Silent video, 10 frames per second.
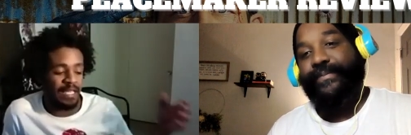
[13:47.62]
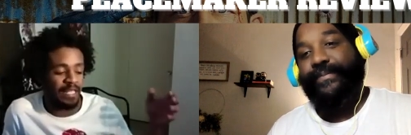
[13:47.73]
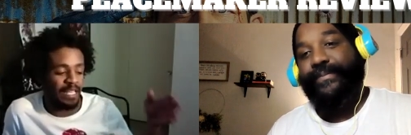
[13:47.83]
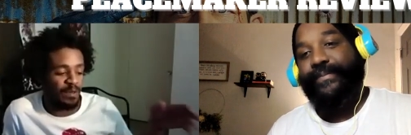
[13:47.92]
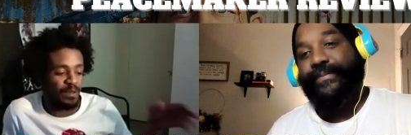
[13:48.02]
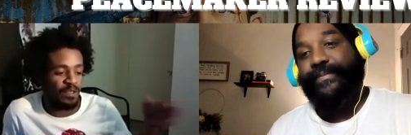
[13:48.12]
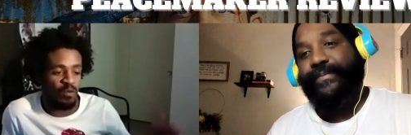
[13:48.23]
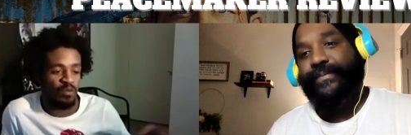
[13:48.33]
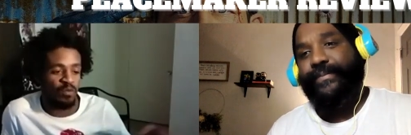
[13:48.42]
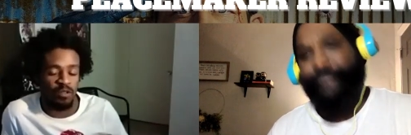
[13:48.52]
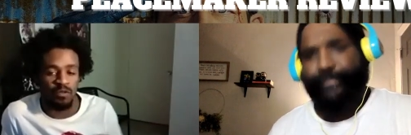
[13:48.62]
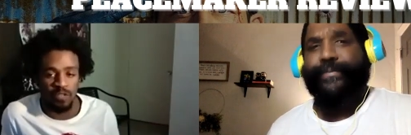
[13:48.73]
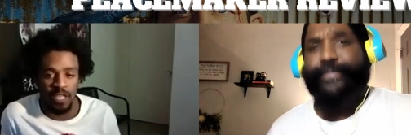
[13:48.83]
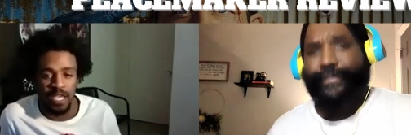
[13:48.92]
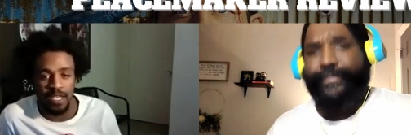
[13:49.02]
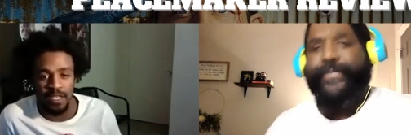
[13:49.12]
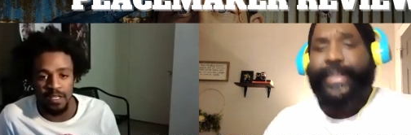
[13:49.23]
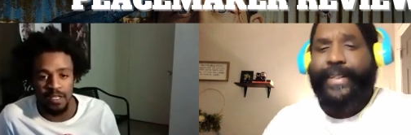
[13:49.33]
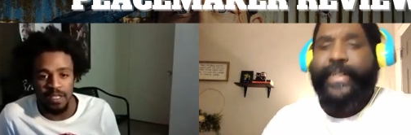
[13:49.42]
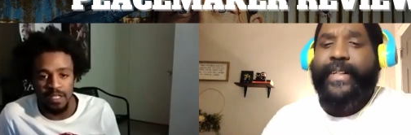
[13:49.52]
Speaker 1: like it was its own little thing.
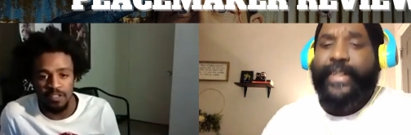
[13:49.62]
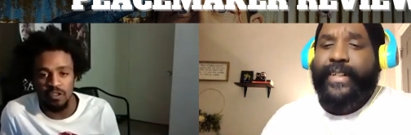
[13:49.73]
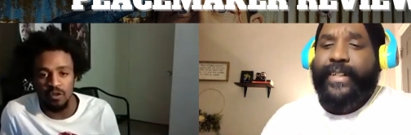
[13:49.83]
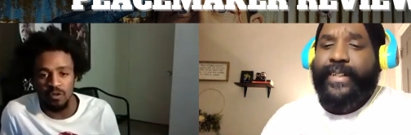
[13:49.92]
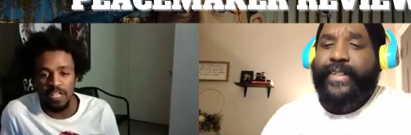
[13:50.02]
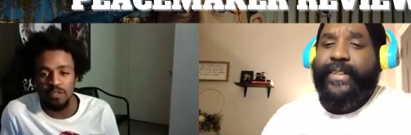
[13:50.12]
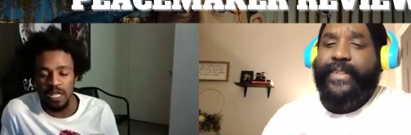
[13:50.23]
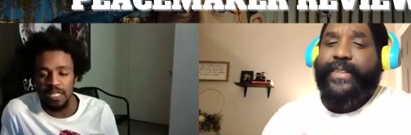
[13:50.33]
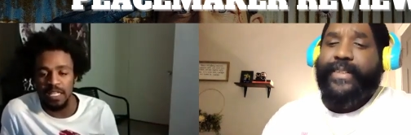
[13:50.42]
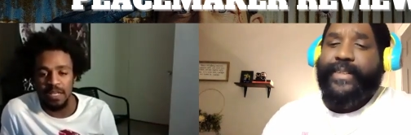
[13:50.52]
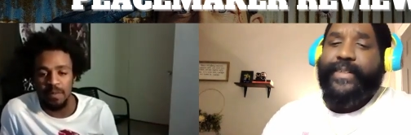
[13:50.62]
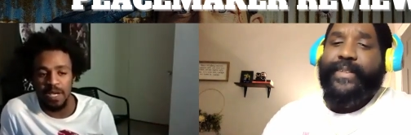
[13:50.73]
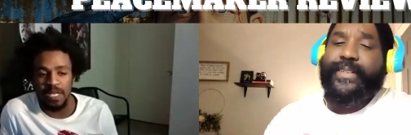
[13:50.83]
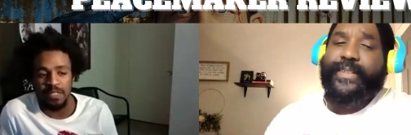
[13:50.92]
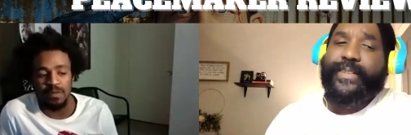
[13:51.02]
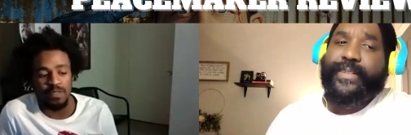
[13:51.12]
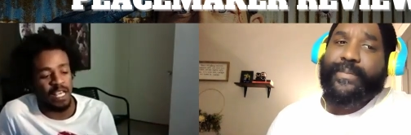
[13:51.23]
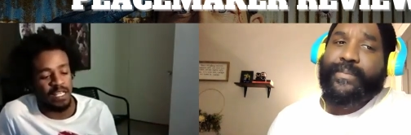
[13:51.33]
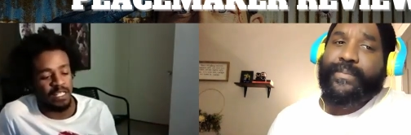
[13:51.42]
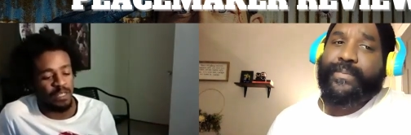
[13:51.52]
So that's what I like about it. It was
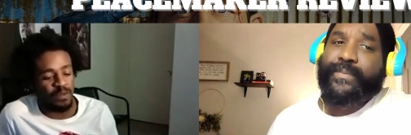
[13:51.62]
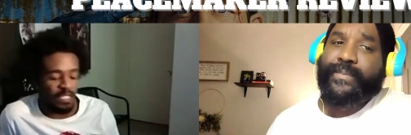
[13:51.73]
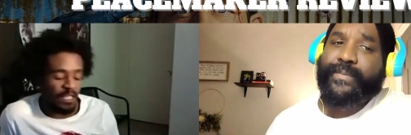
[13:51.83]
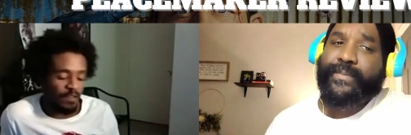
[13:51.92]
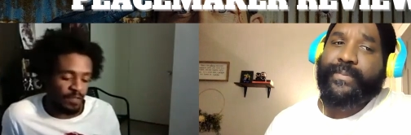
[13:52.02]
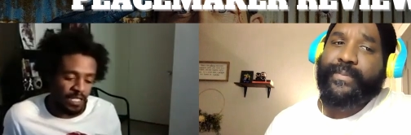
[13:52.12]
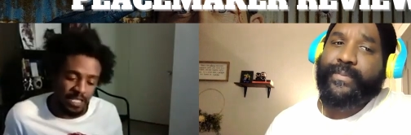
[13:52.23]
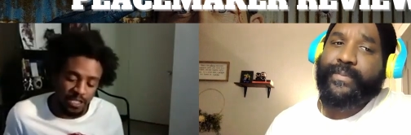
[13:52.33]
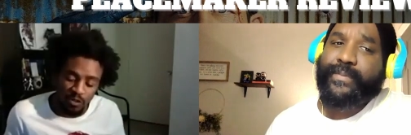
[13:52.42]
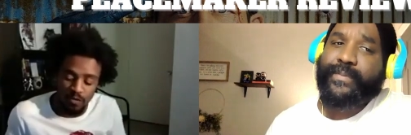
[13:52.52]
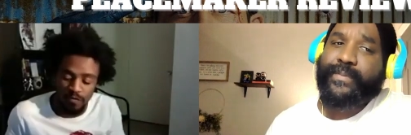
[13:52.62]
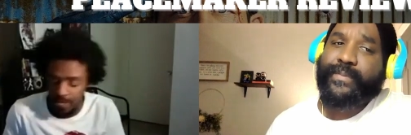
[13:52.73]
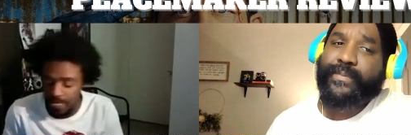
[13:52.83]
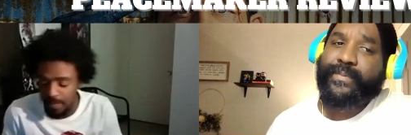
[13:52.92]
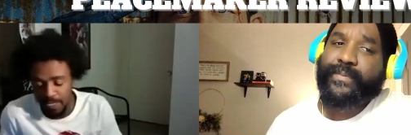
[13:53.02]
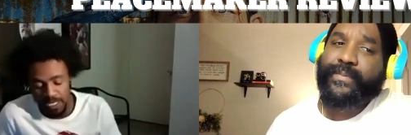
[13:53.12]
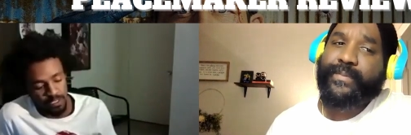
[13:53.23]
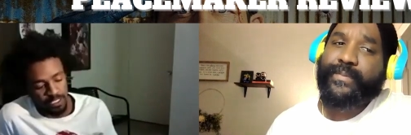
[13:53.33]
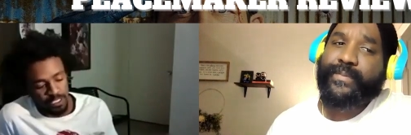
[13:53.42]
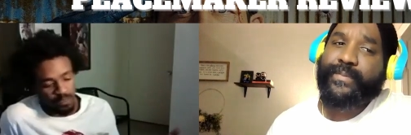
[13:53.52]
kind of it was different. It didn't do it for me, but it was
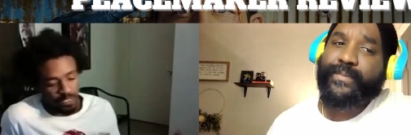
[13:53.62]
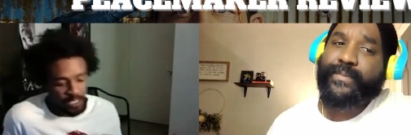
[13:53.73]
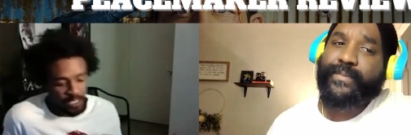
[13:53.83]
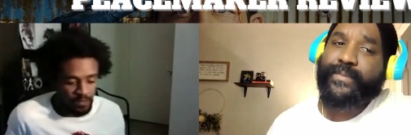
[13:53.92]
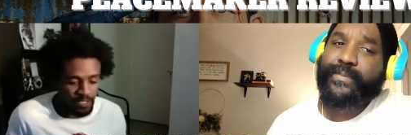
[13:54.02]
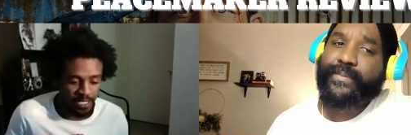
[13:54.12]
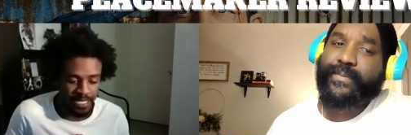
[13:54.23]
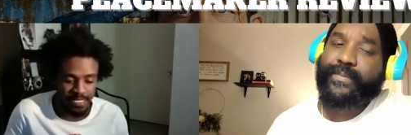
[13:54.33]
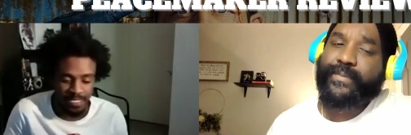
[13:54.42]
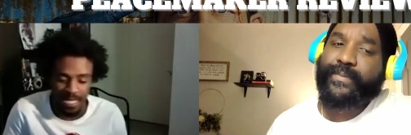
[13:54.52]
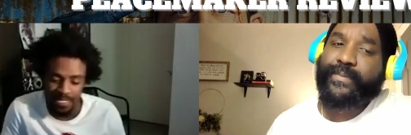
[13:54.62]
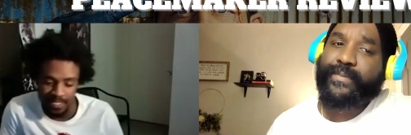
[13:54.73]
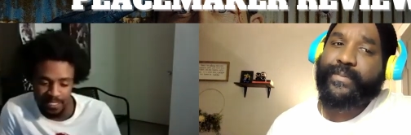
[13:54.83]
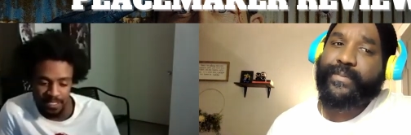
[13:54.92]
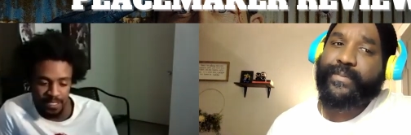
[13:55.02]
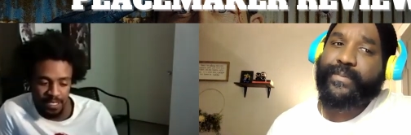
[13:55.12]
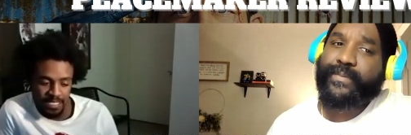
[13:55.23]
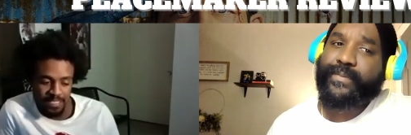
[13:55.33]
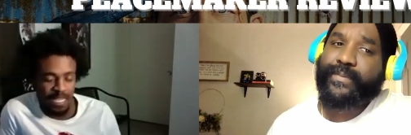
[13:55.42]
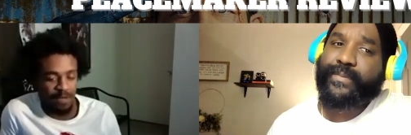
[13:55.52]
still different. Like it's not the
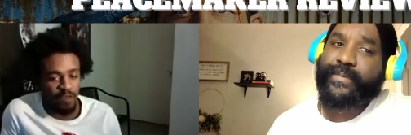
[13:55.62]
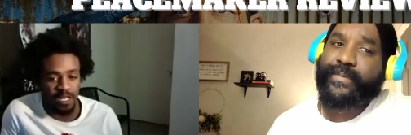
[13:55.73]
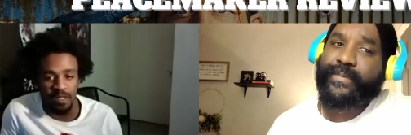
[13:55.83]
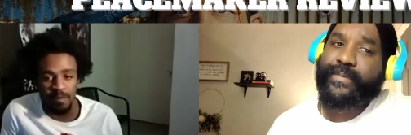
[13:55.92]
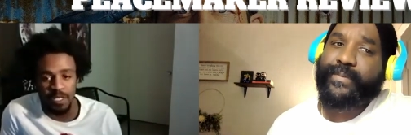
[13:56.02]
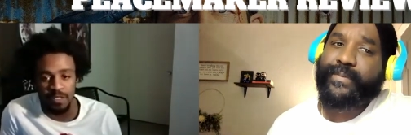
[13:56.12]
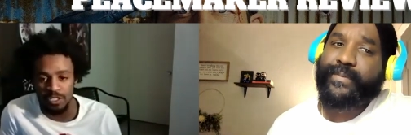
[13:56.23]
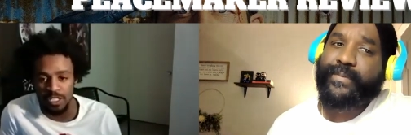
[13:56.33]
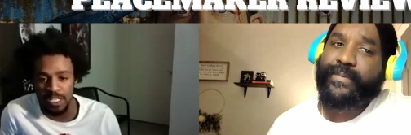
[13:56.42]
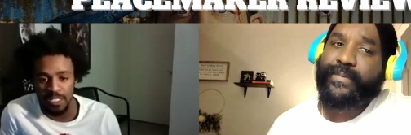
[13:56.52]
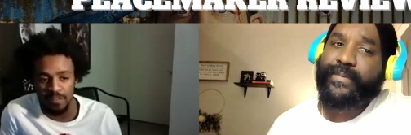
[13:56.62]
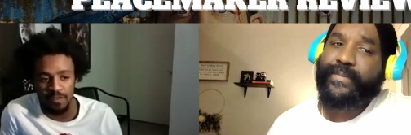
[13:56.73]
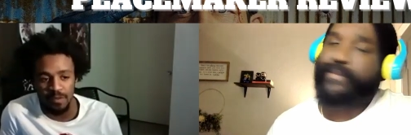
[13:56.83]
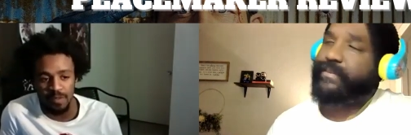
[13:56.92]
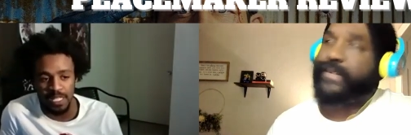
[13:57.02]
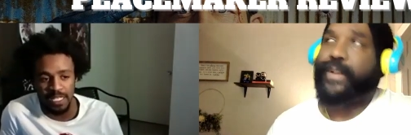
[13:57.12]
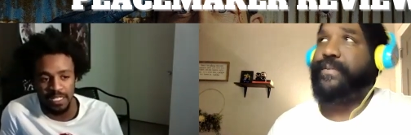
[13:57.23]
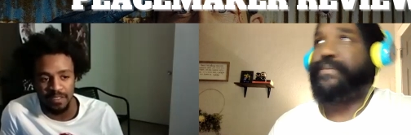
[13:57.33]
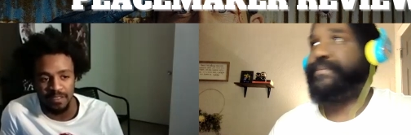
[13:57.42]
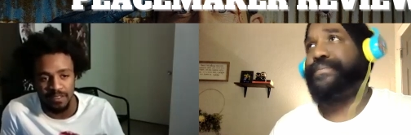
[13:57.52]
same run of the mill shit. You feel me? Like no.
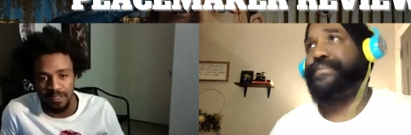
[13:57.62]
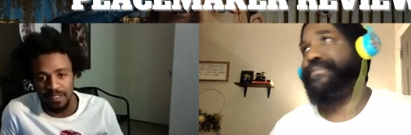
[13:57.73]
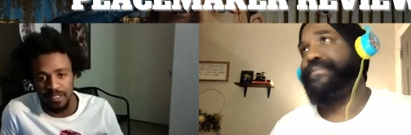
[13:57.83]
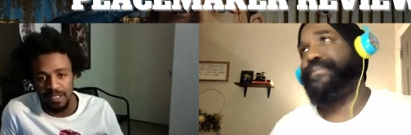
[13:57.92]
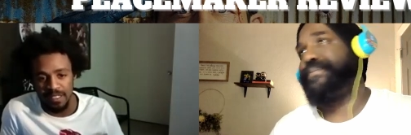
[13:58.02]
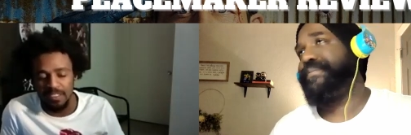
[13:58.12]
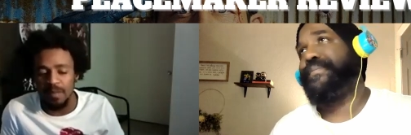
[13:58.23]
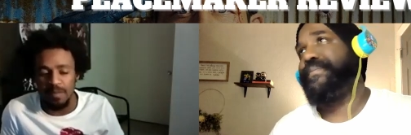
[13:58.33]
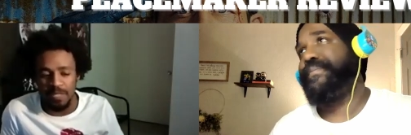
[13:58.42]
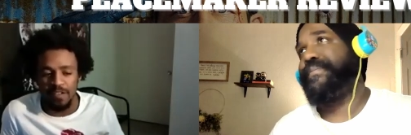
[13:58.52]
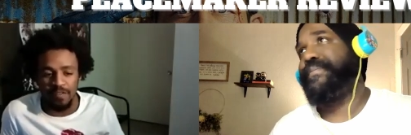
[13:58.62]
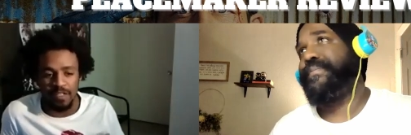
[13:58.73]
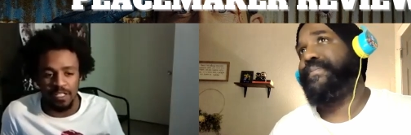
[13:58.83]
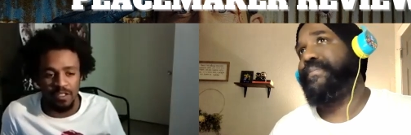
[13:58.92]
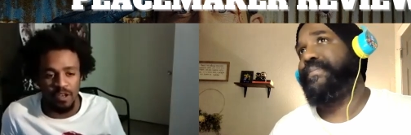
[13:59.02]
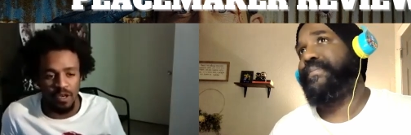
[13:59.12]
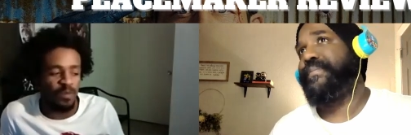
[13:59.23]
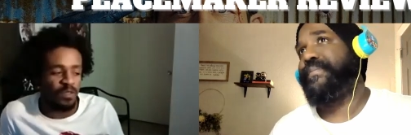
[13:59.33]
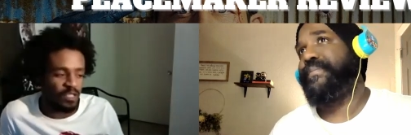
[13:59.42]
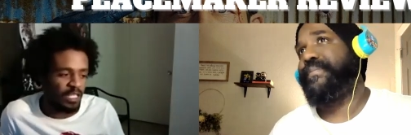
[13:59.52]
it's something different, you know. And it
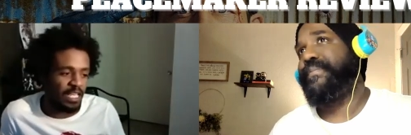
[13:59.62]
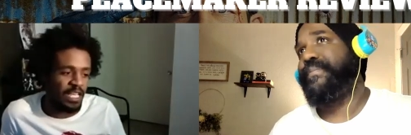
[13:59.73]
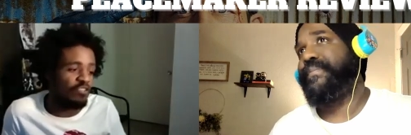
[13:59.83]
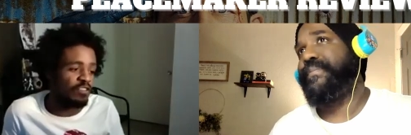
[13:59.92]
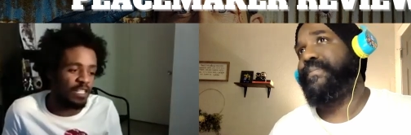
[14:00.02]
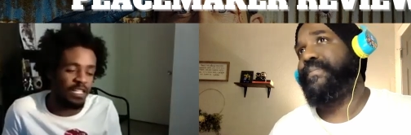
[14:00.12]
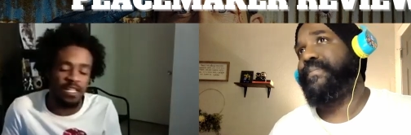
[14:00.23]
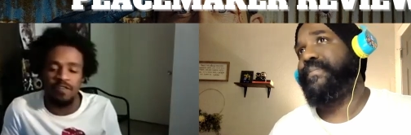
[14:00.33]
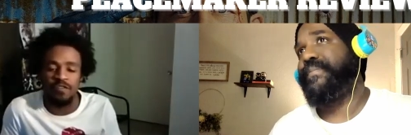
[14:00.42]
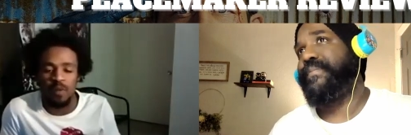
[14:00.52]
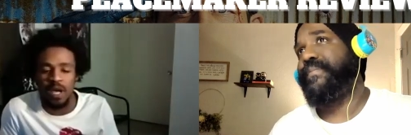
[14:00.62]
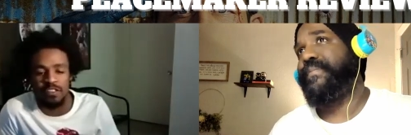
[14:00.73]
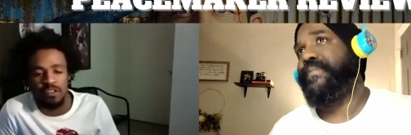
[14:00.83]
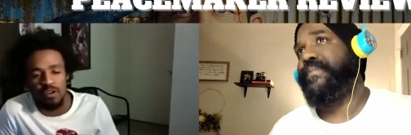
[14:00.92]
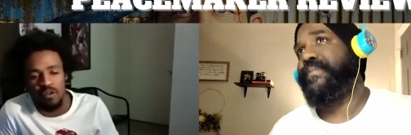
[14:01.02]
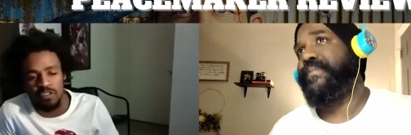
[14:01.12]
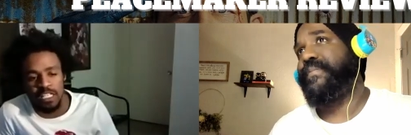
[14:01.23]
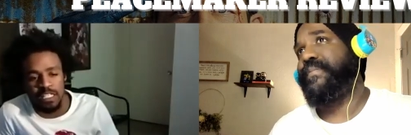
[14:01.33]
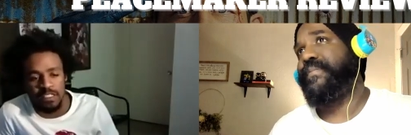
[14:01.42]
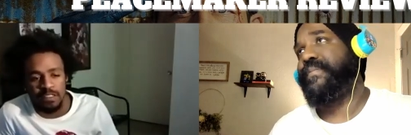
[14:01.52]
was interesting enough to watch the whole
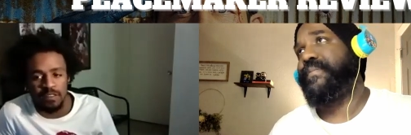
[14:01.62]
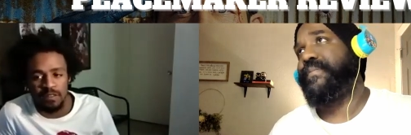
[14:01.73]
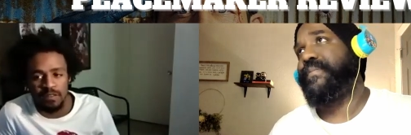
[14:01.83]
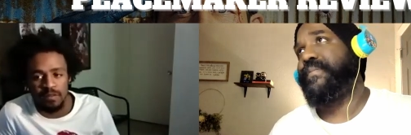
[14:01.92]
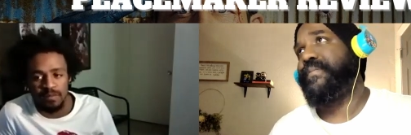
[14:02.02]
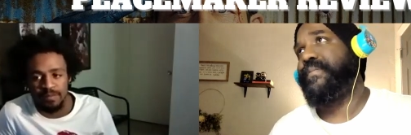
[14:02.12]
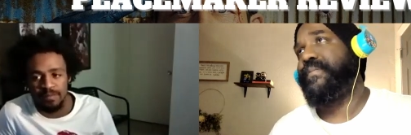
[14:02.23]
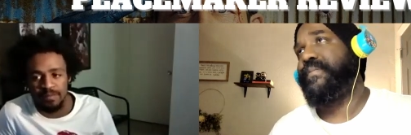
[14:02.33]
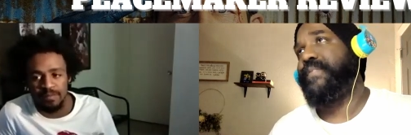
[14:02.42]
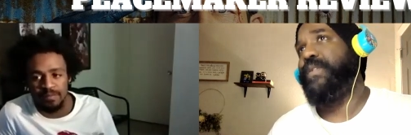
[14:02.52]
season. It